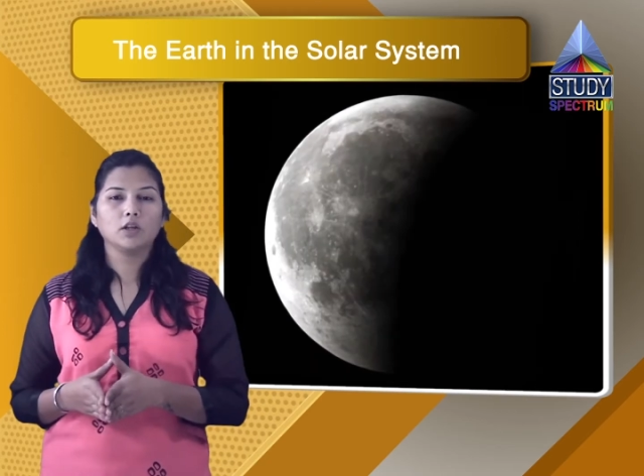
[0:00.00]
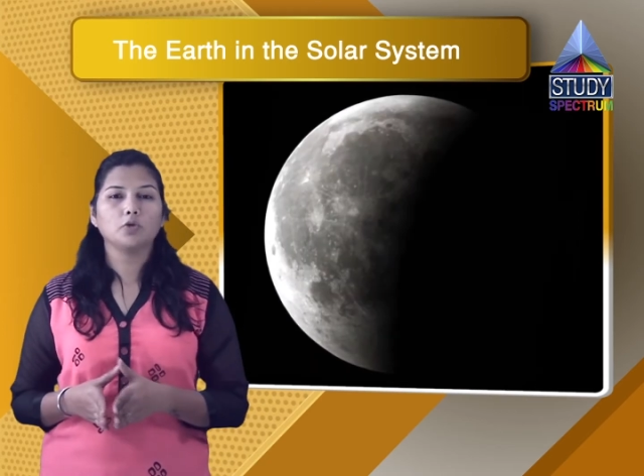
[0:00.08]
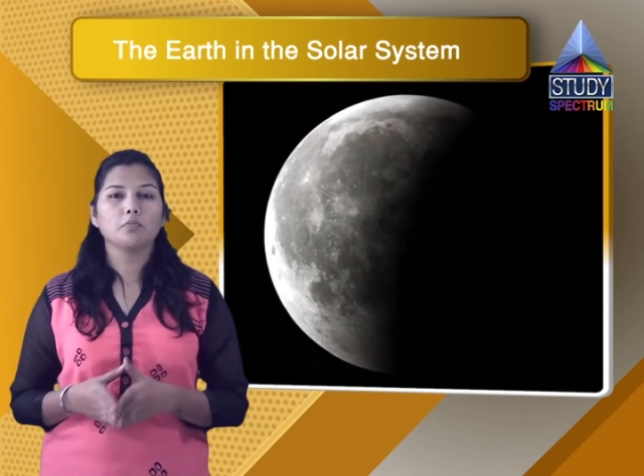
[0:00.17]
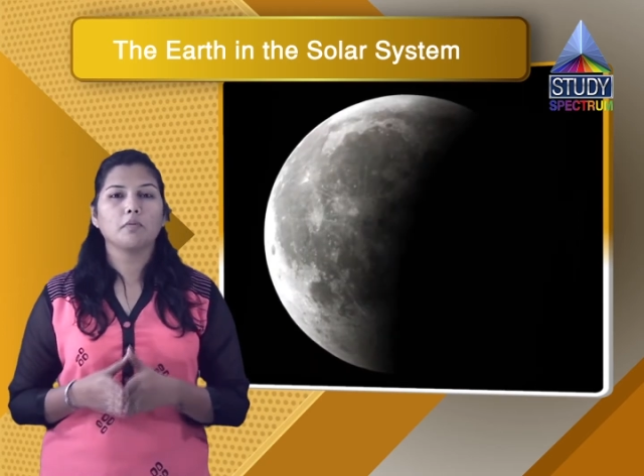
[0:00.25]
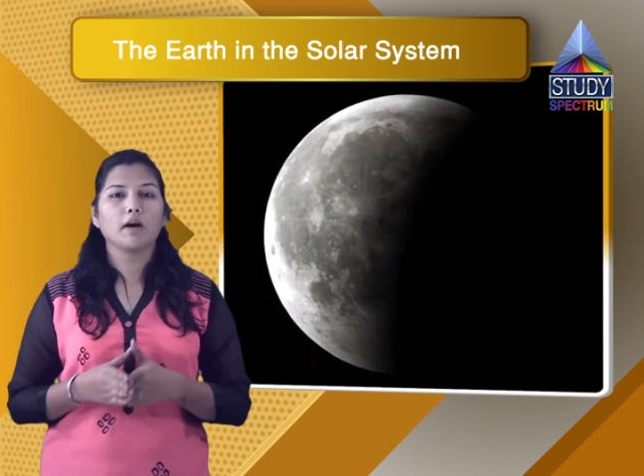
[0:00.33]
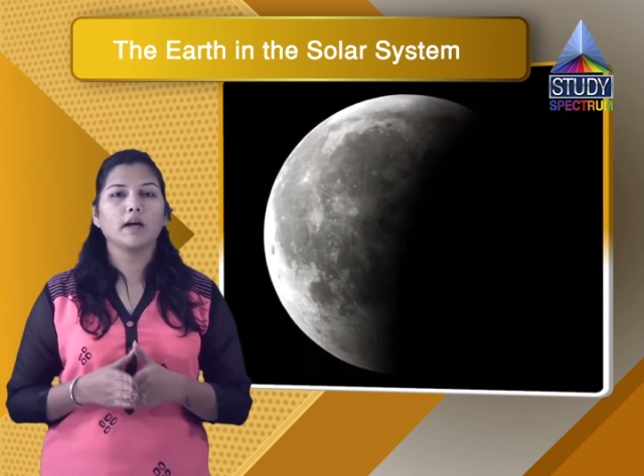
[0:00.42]
you
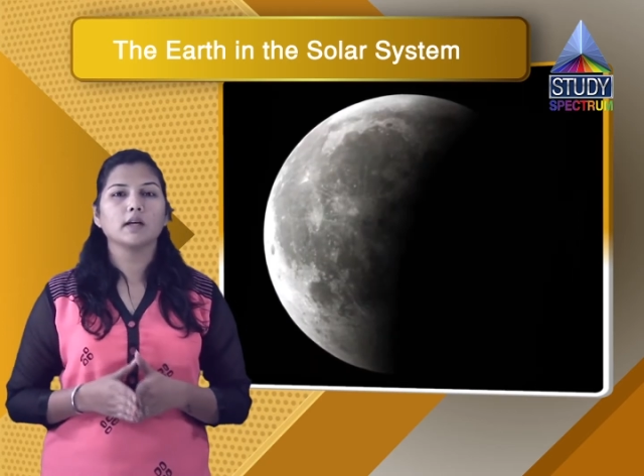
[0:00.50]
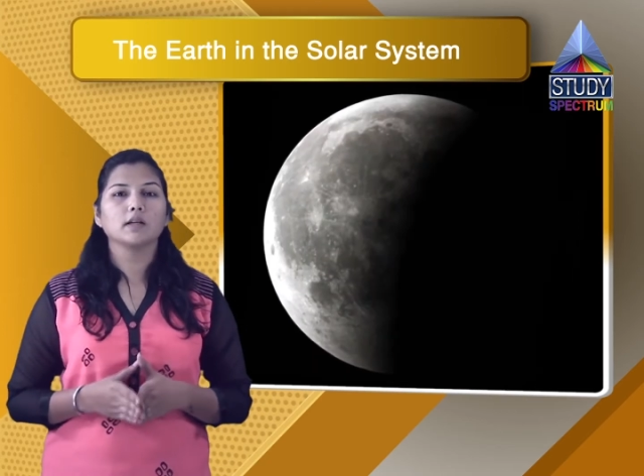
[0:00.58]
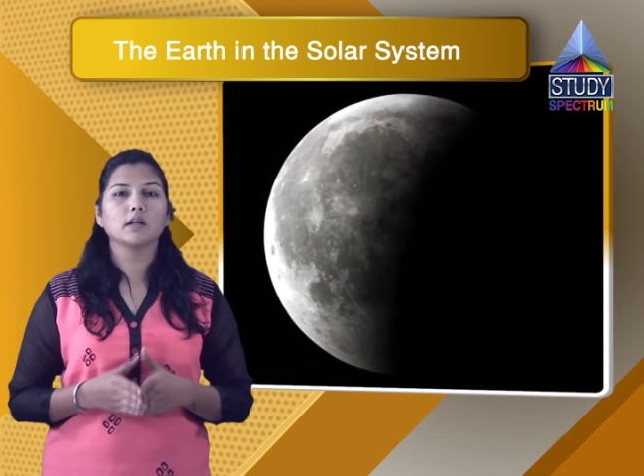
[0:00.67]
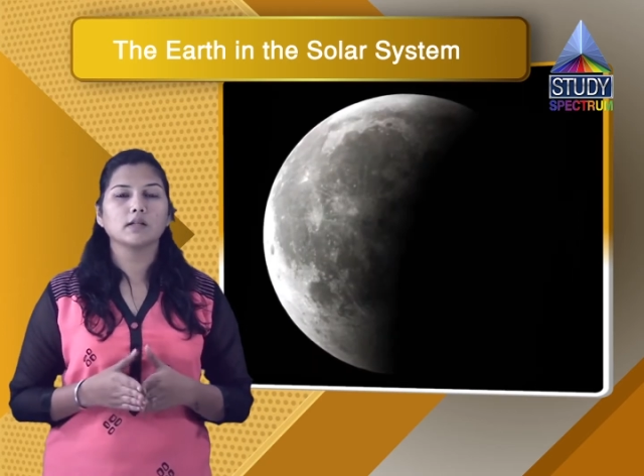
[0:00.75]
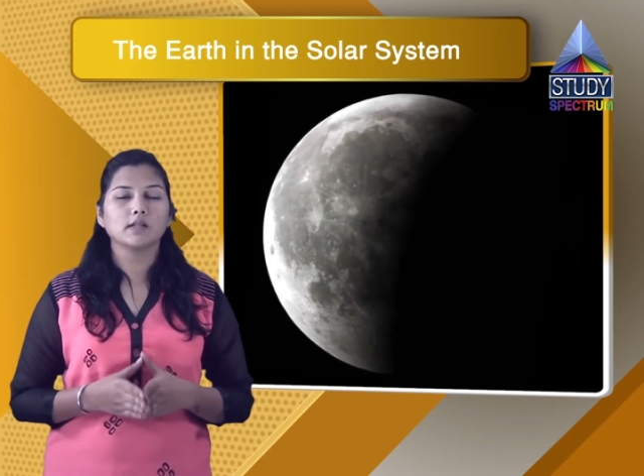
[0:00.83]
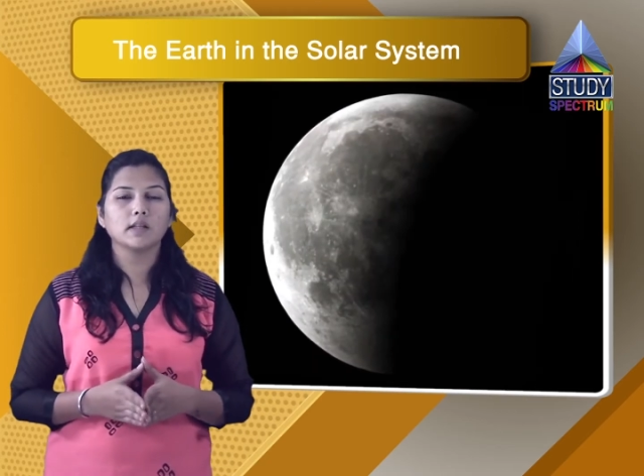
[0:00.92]
might
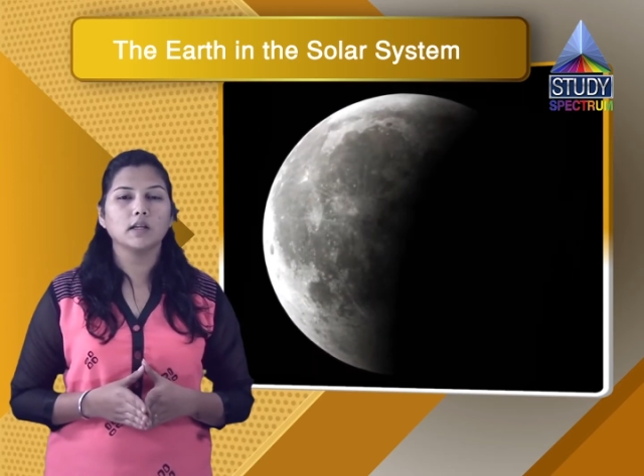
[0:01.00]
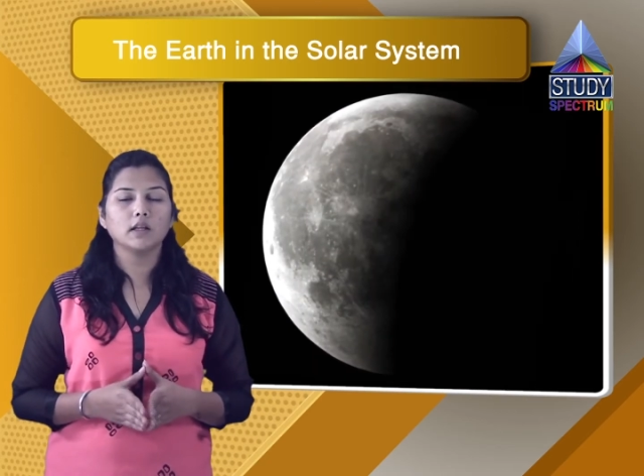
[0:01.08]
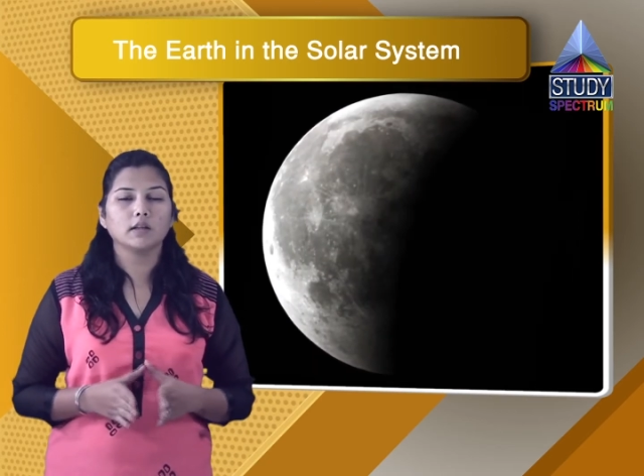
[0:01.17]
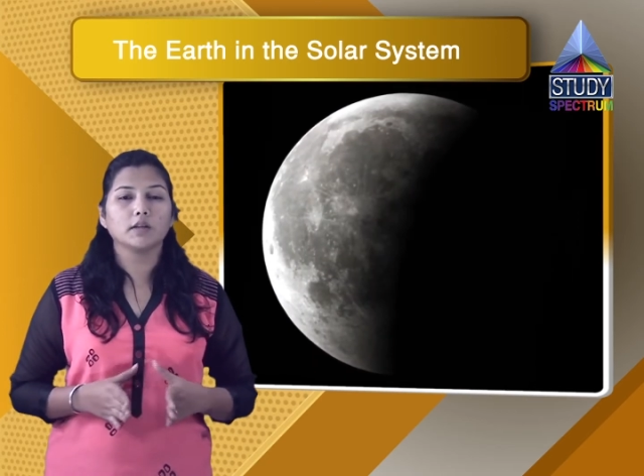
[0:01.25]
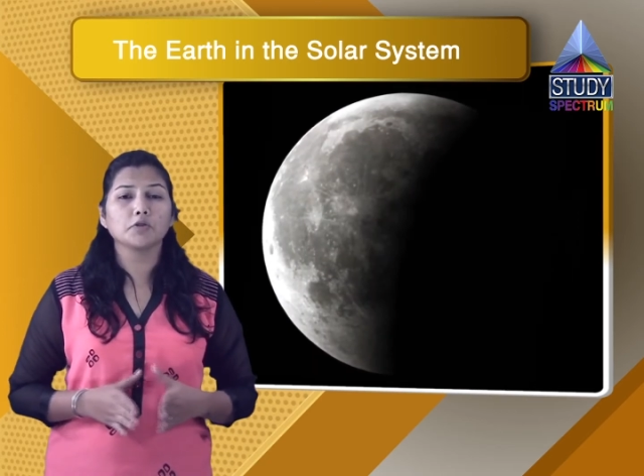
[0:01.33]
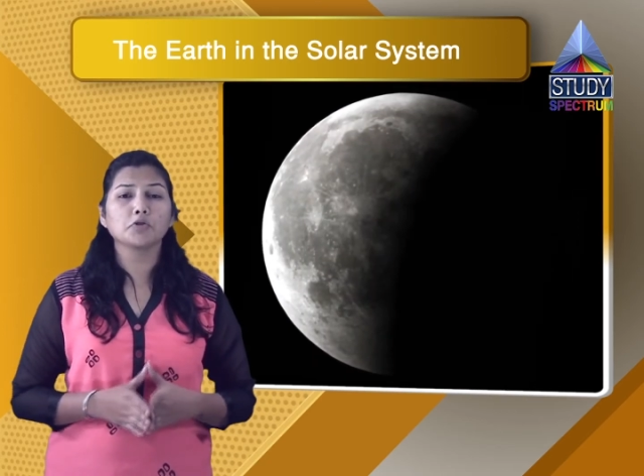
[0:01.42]
see
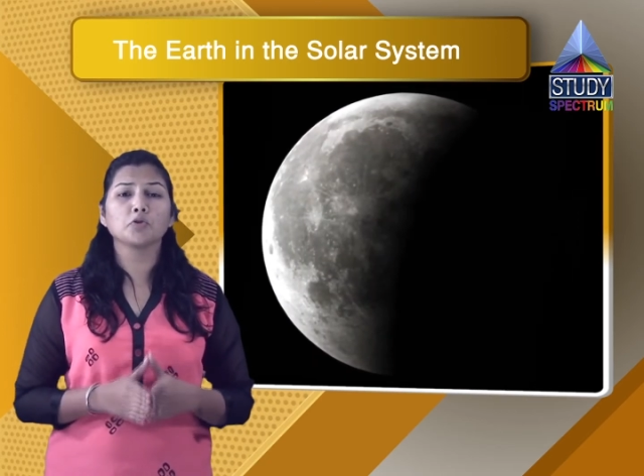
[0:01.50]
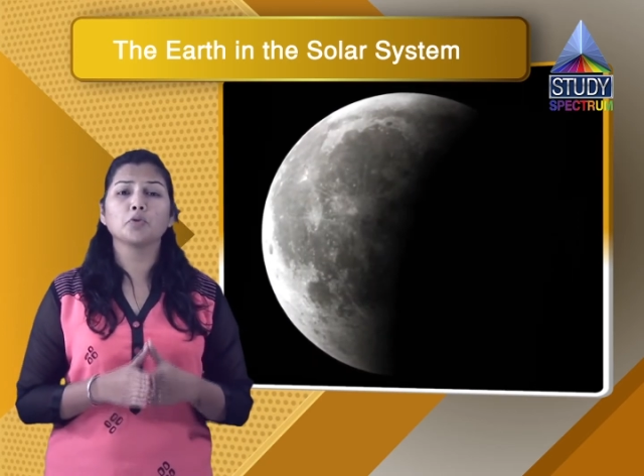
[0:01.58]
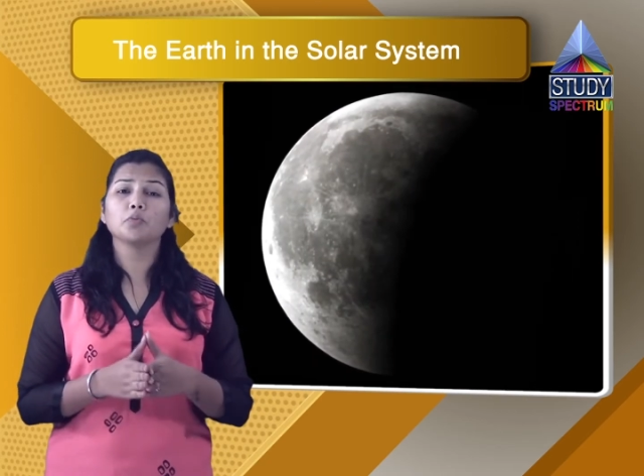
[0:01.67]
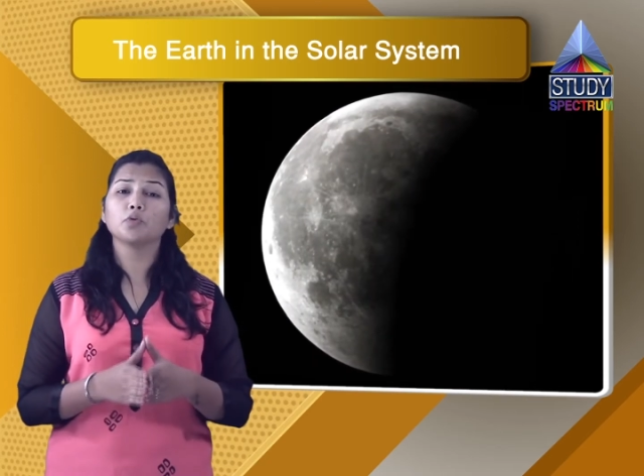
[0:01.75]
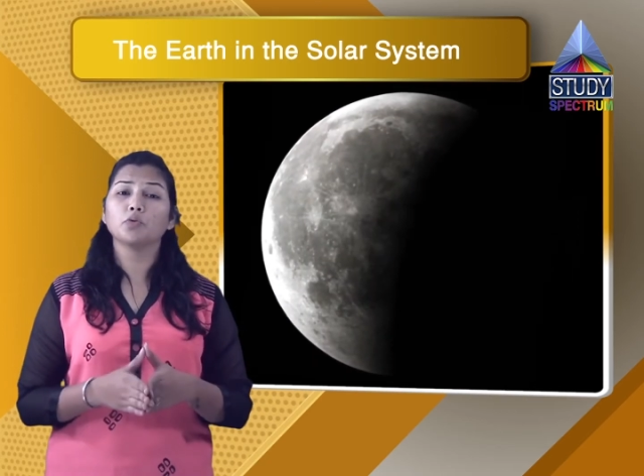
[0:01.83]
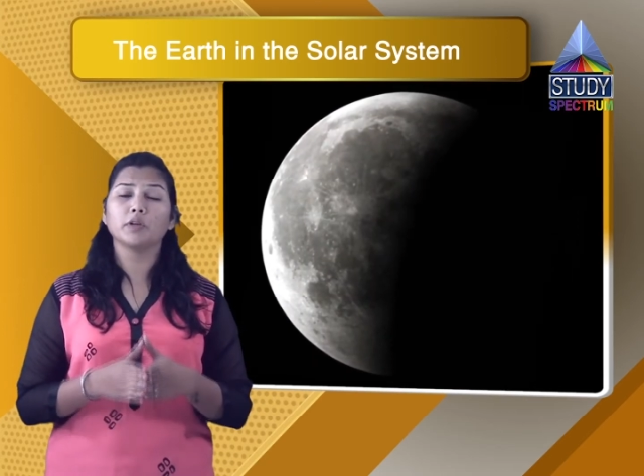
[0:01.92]
there's no
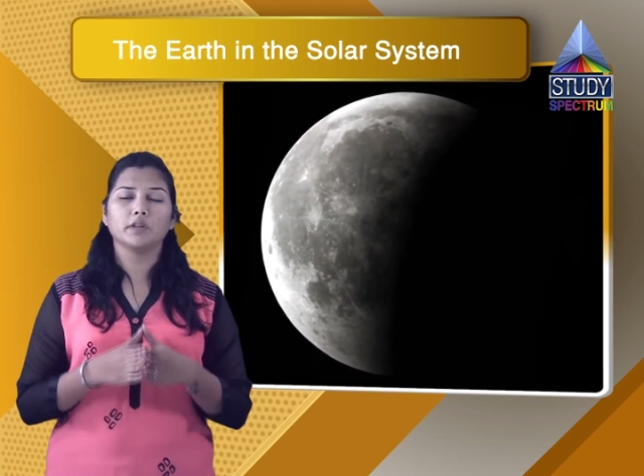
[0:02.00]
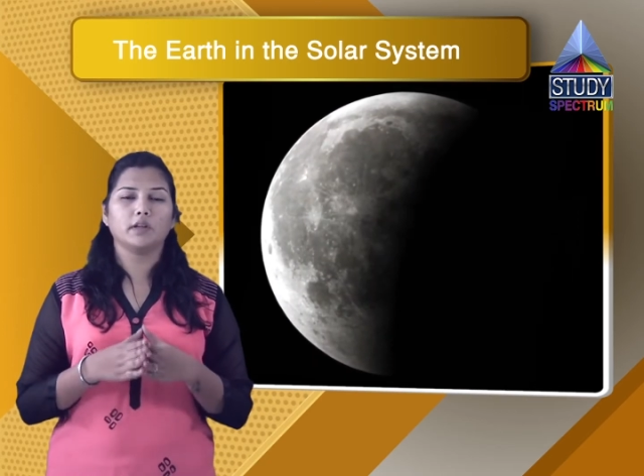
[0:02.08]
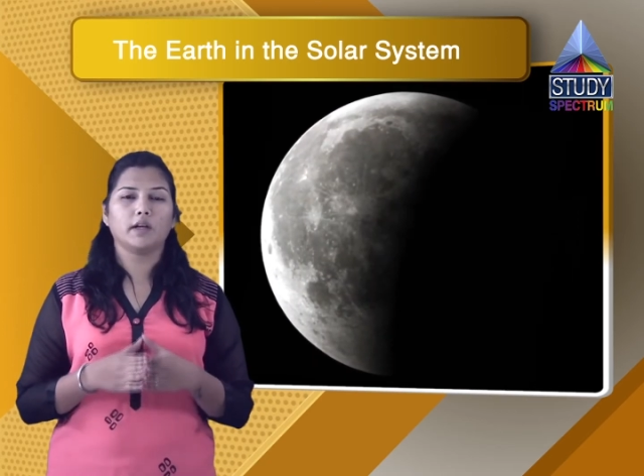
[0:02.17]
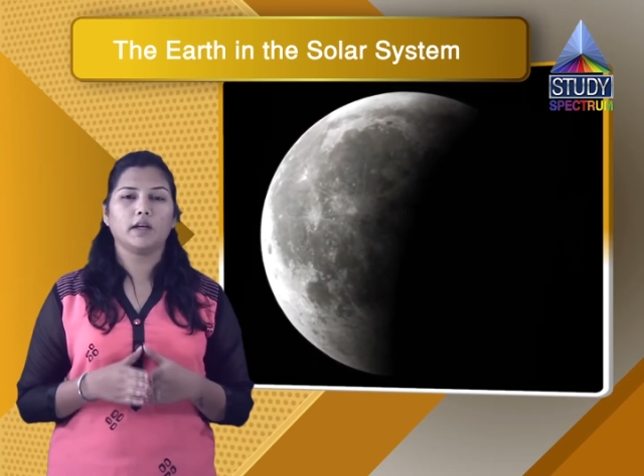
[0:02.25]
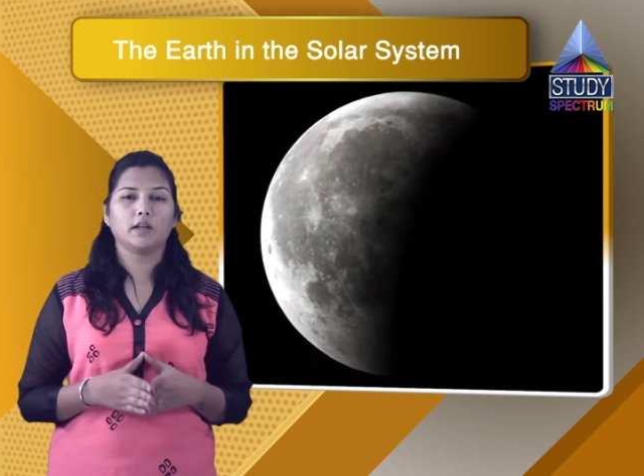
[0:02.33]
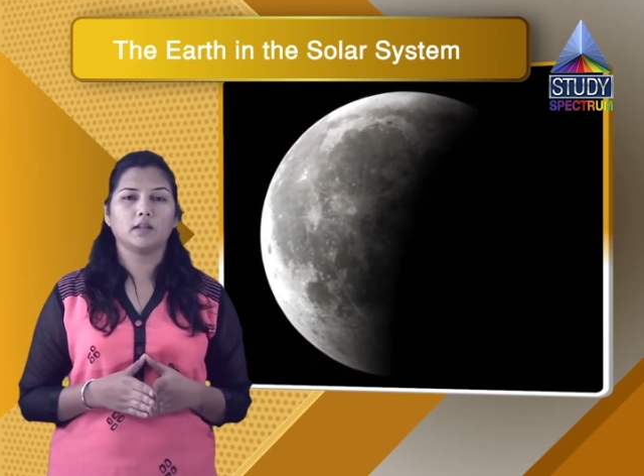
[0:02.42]
moon in the
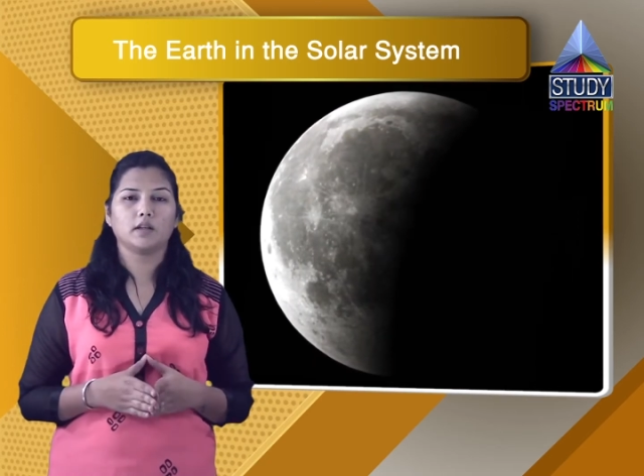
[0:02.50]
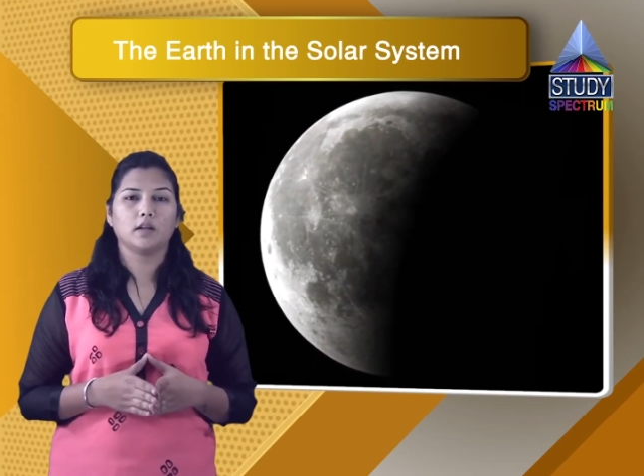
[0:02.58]
night.